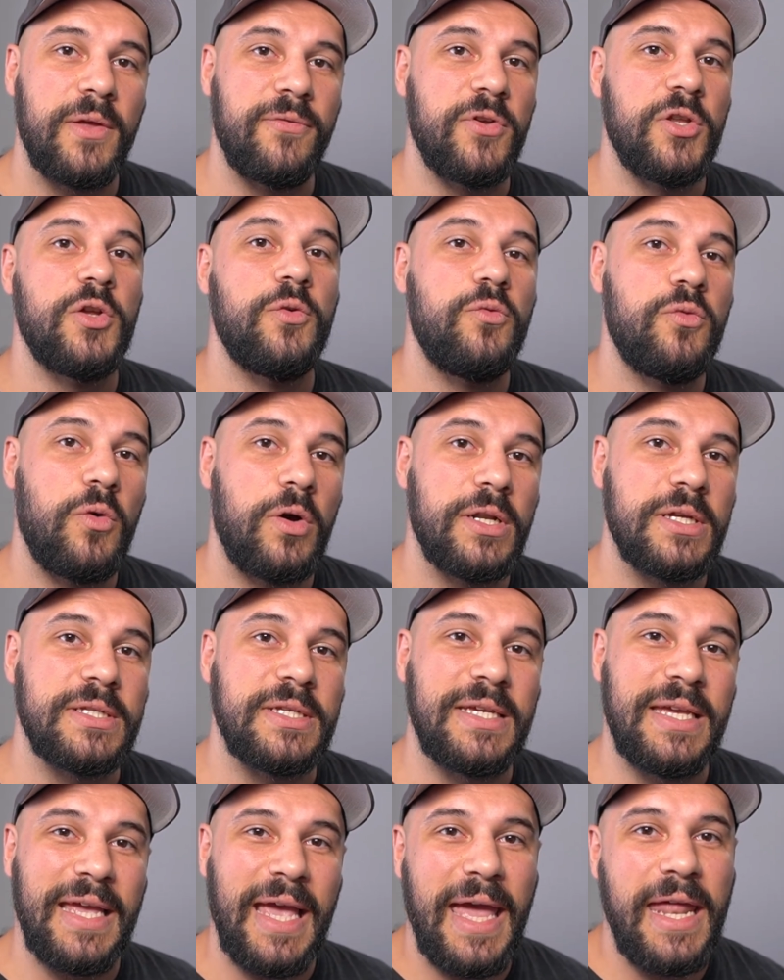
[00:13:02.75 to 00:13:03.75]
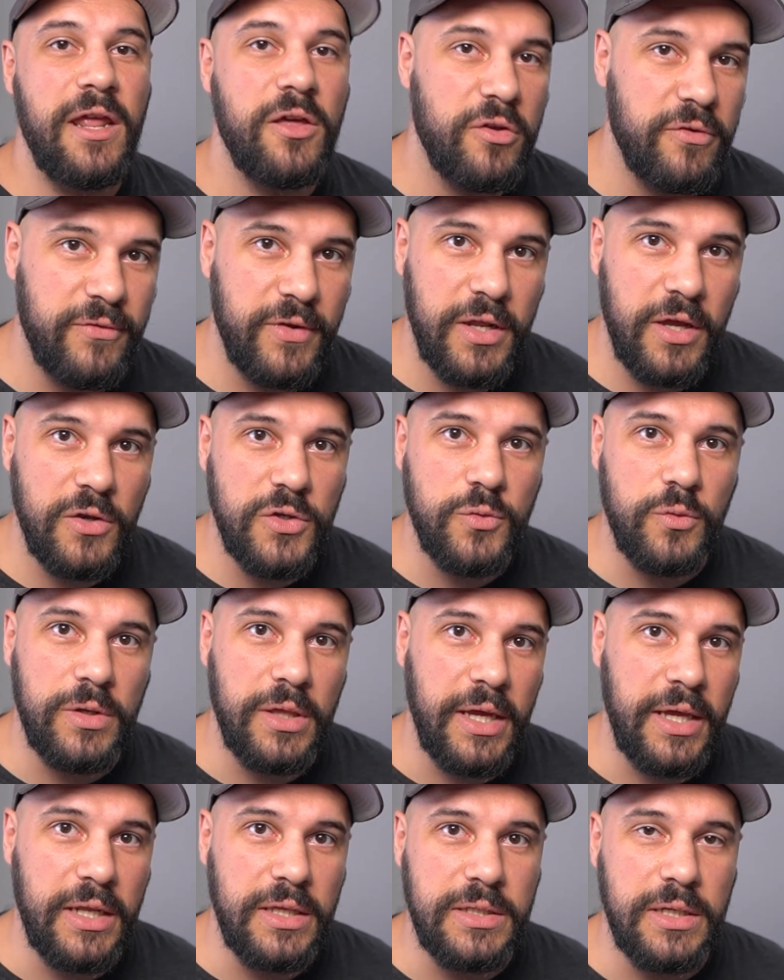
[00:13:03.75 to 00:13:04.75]
If you do want to see any other videos
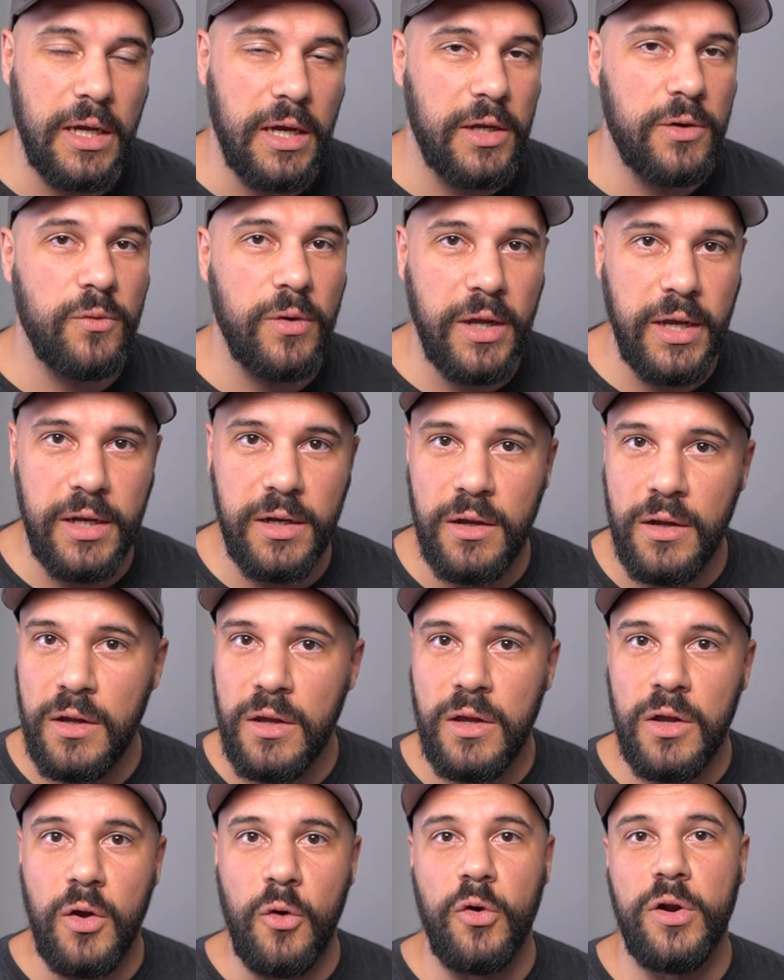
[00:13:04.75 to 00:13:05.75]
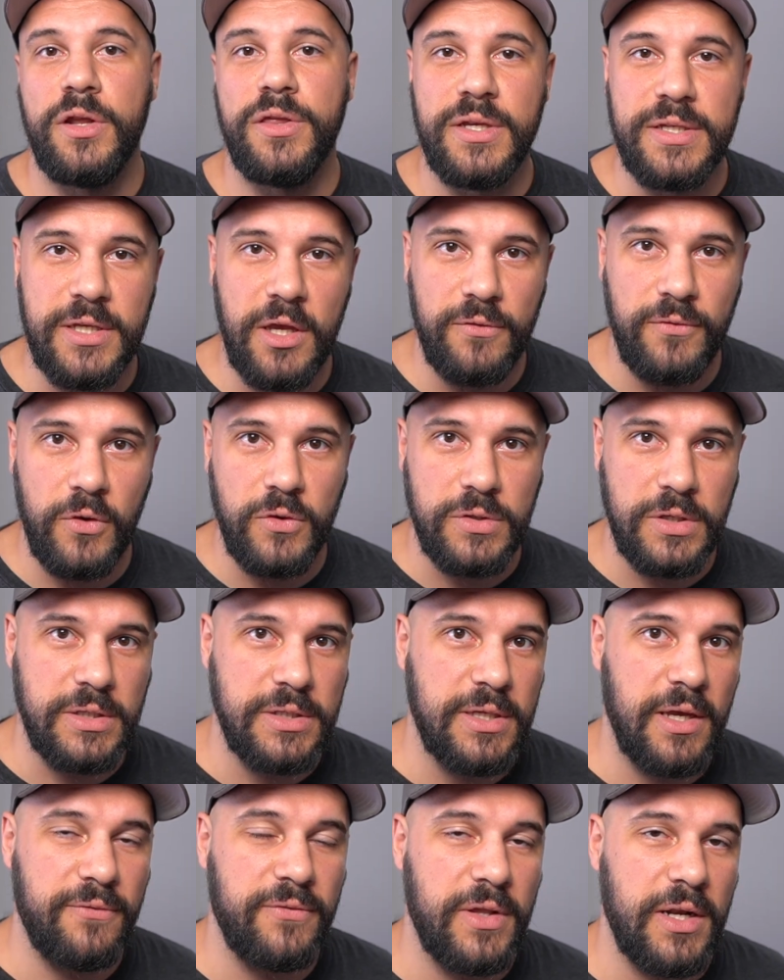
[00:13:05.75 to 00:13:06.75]
relating to Unraid or any of the self-hosted
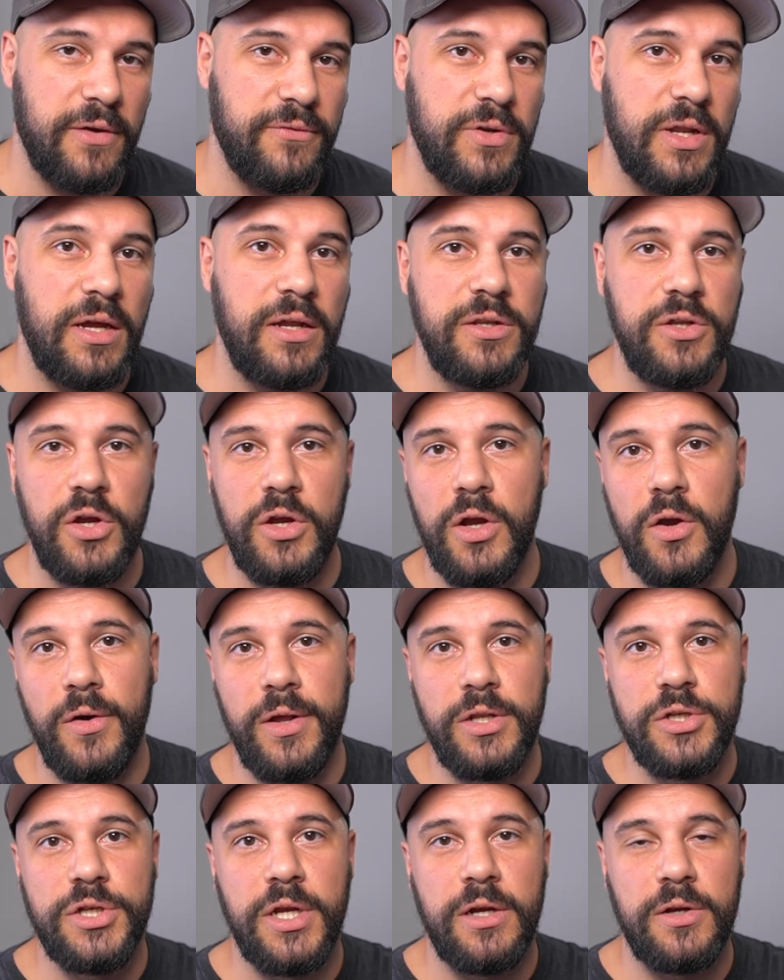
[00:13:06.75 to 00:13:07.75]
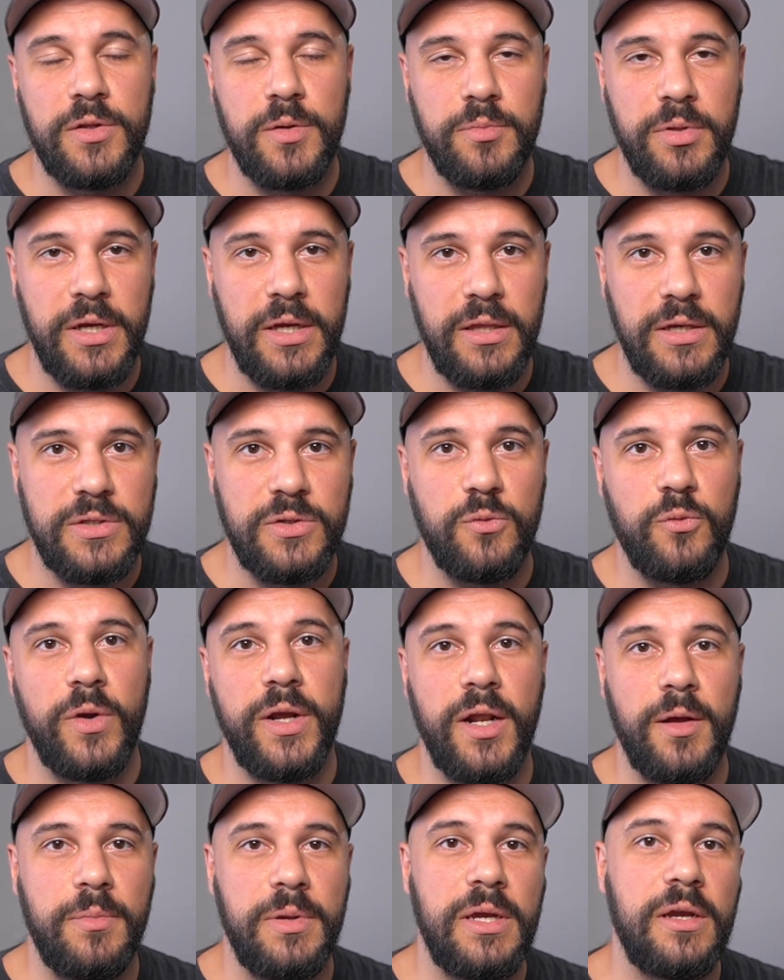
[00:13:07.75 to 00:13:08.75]
stuff that I've done, you can go ahead and check out the playlist
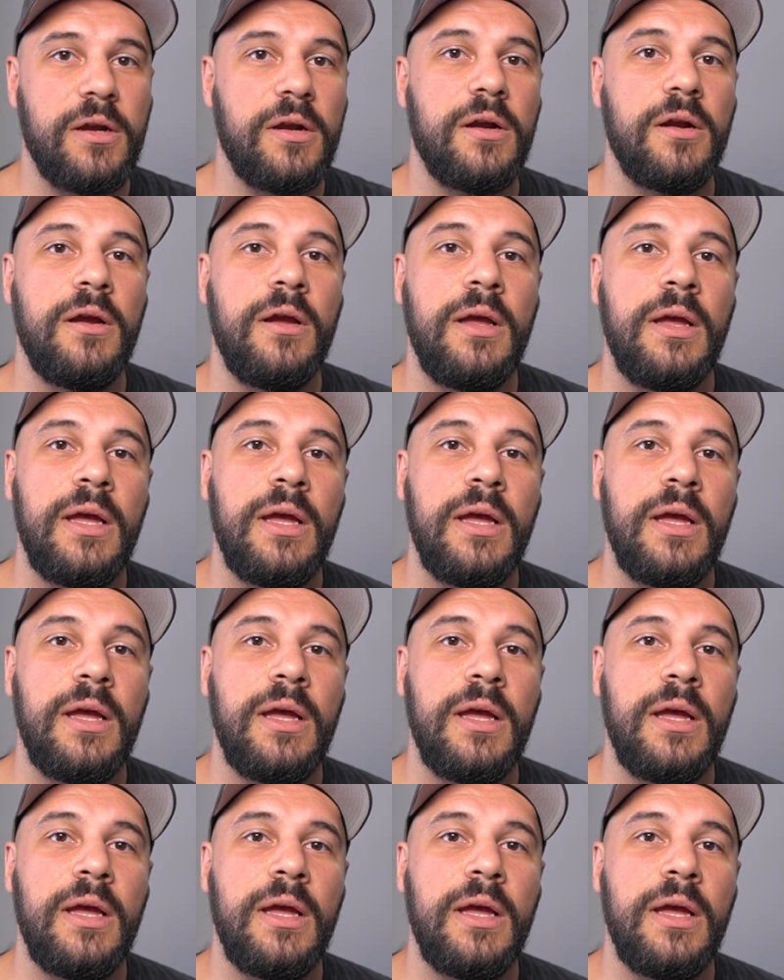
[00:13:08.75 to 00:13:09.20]
right up here.